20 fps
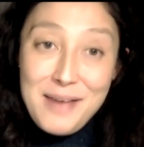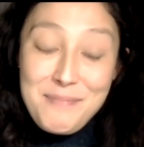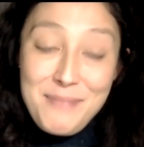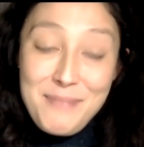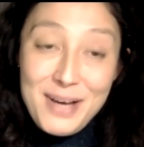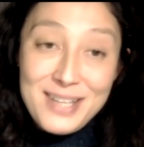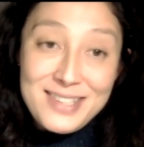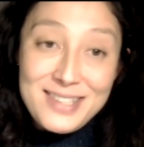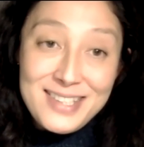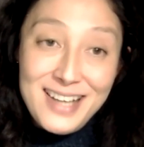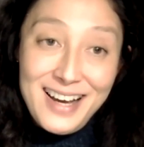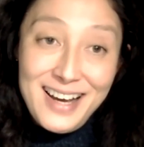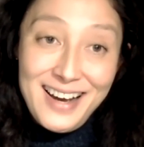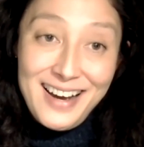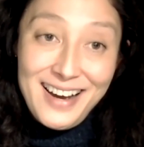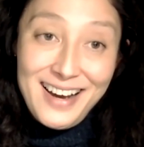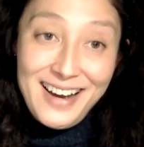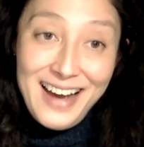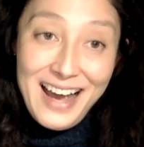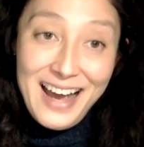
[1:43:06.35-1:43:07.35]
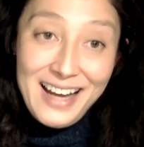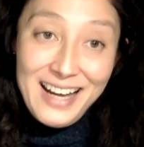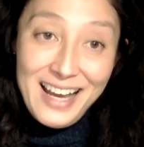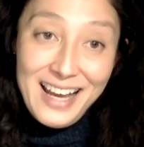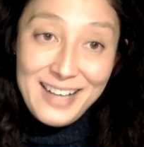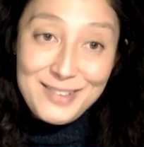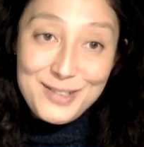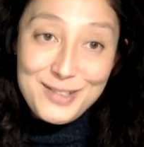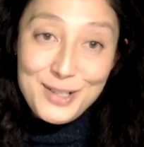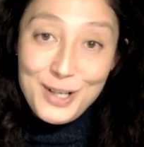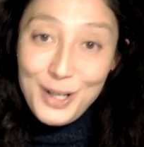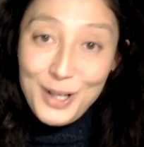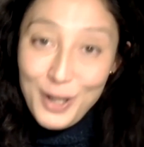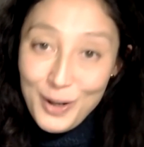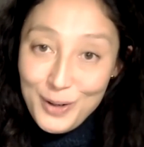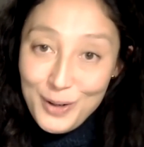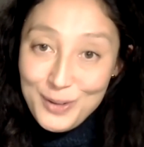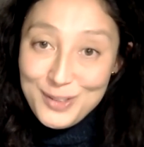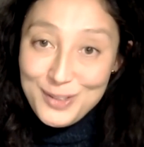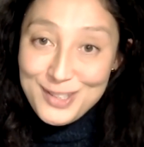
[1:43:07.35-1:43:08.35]
But I'd like to
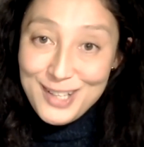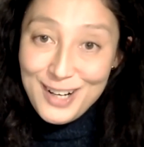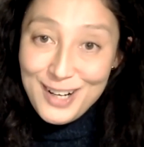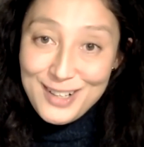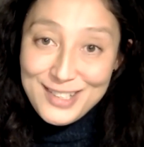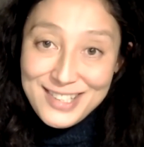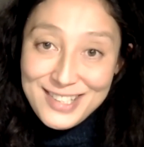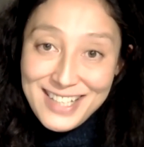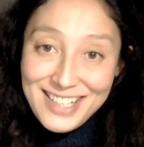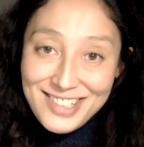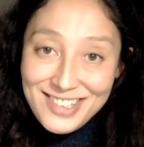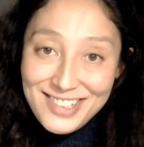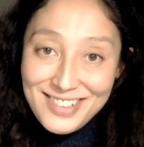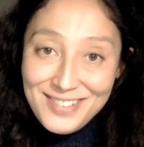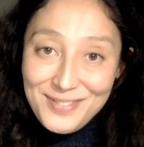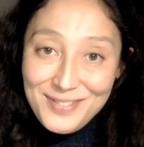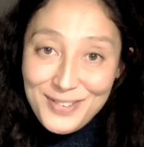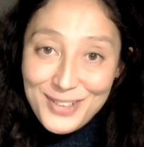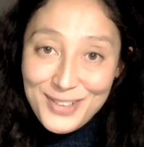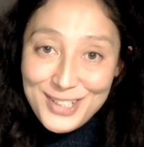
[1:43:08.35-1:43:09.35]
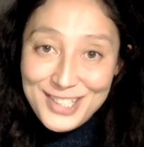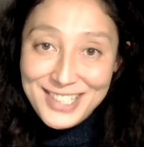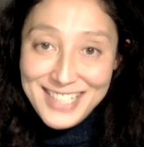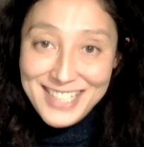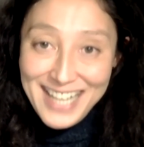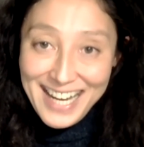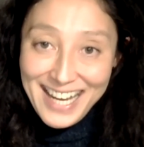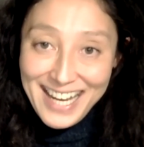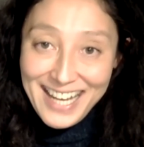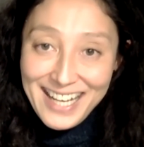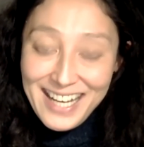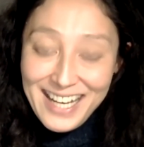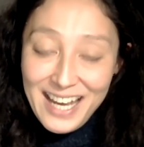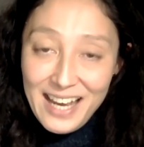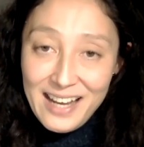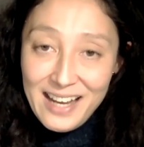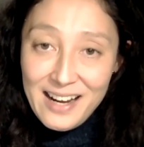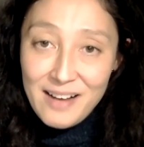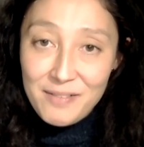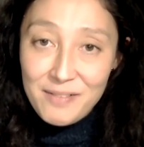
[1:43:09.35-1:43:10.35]
close our session for today,
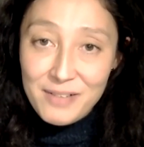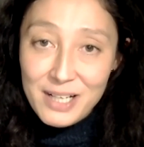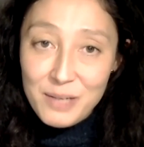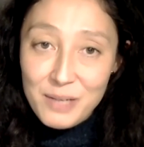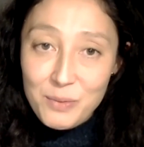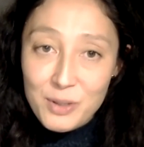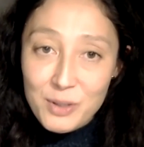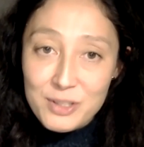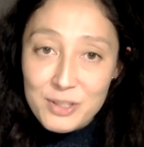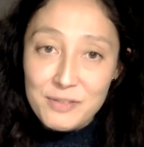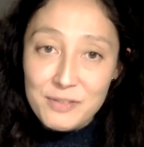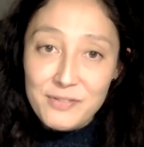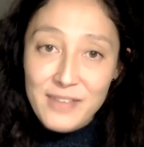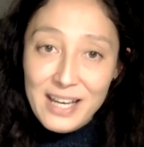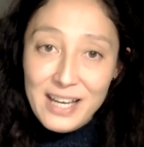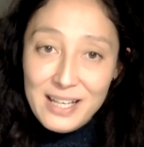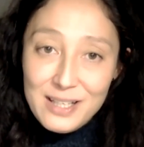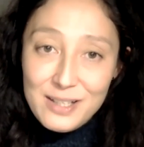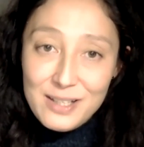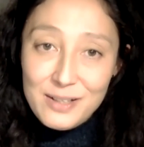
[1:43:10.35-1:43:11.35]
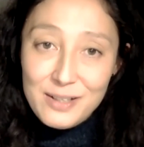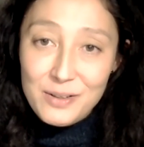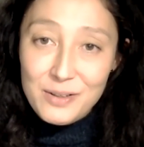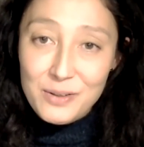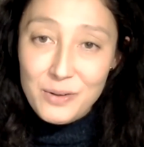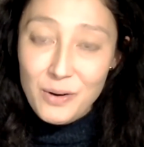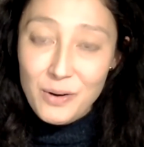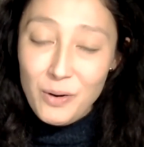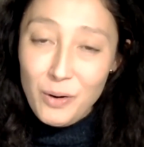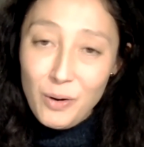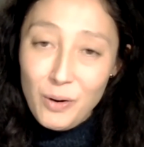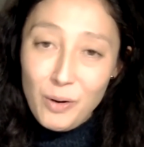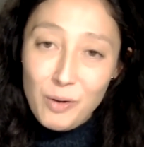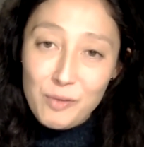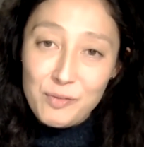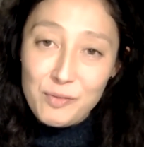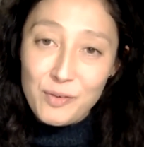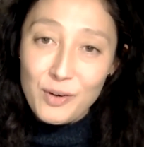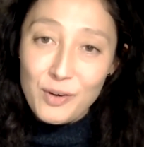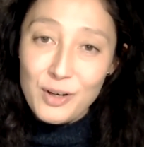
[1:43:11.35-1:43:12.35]
and I really want to thank you
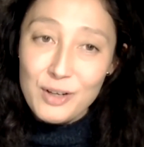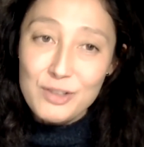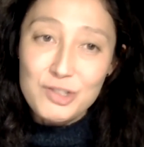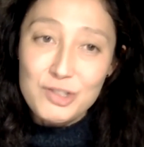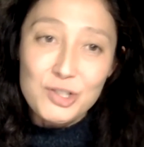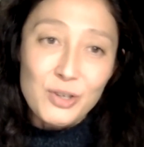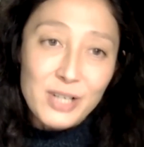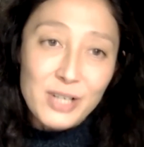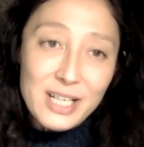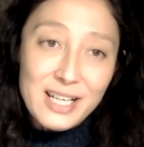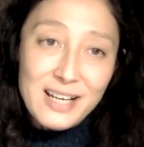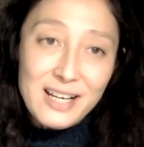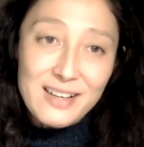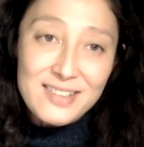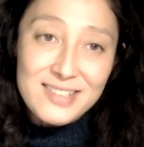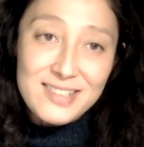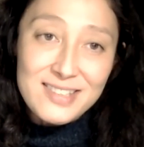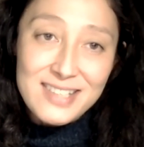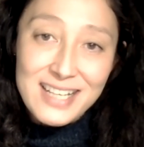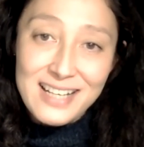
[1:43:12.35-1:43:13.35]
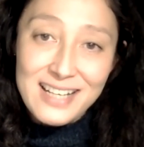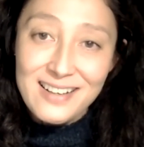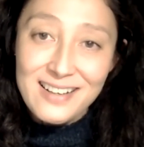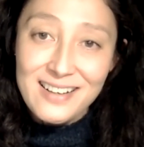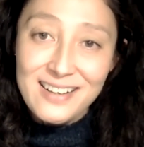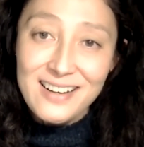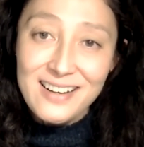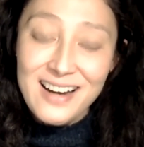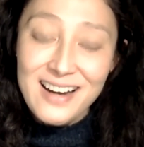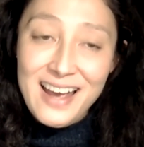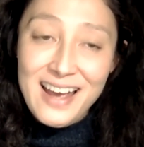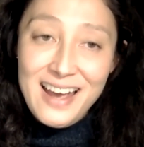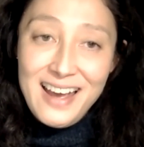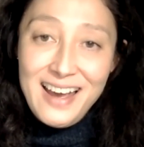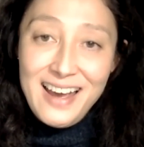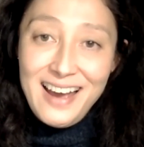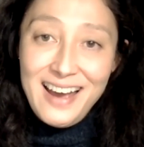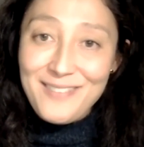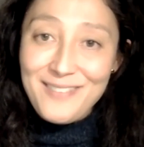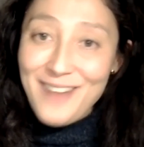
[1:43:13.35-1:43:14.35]
all for joining us here
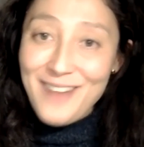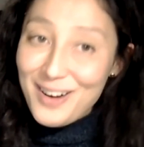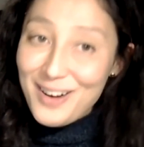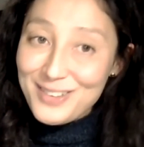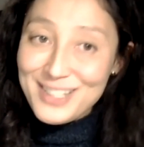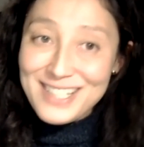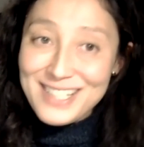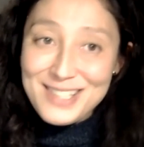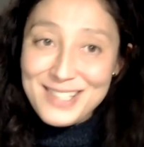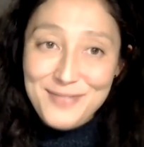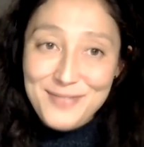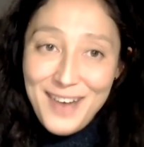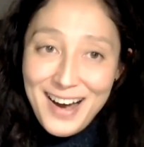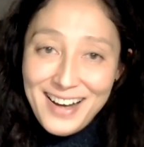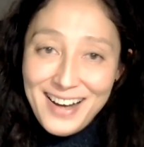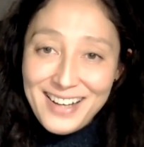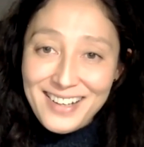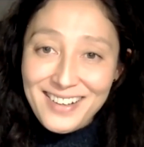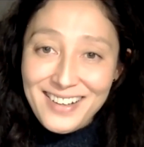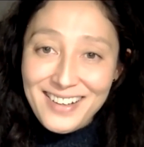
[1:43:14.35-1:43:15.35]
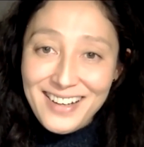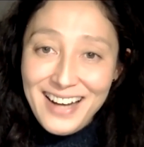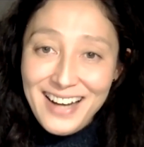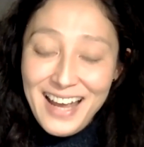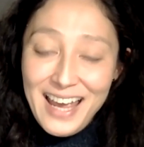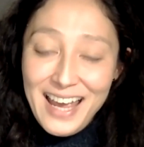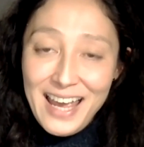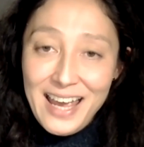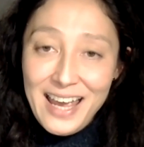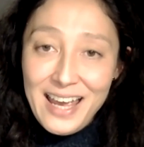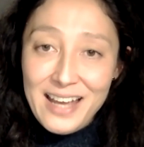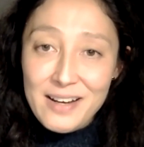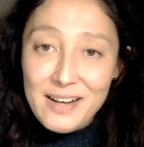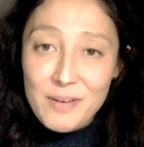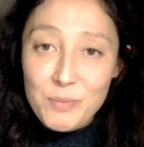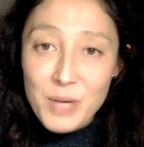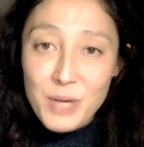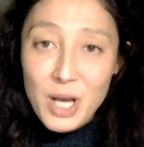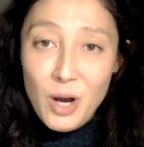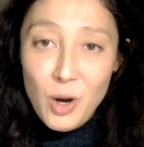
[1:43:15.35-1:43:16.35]
around this fire,
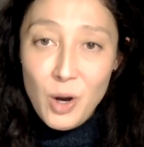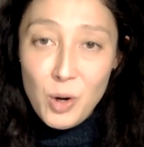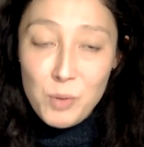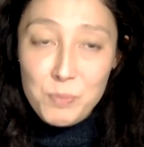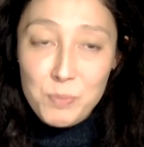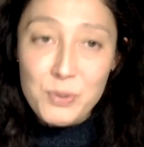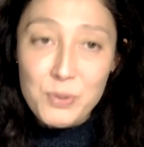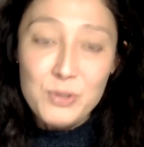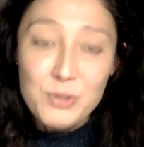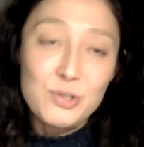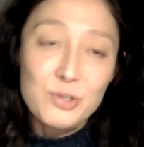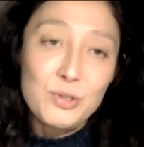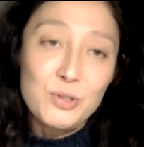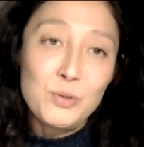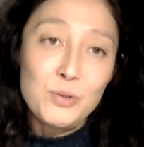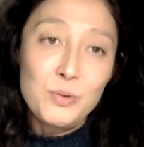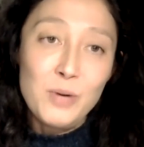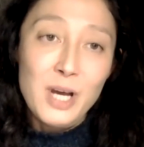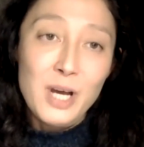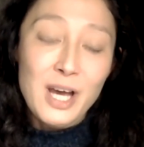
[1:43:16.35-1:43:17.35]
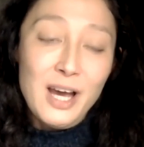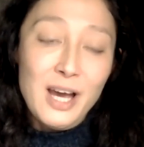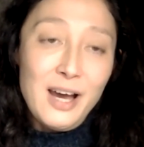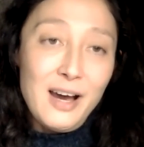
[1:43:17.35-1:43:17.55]
and we hope to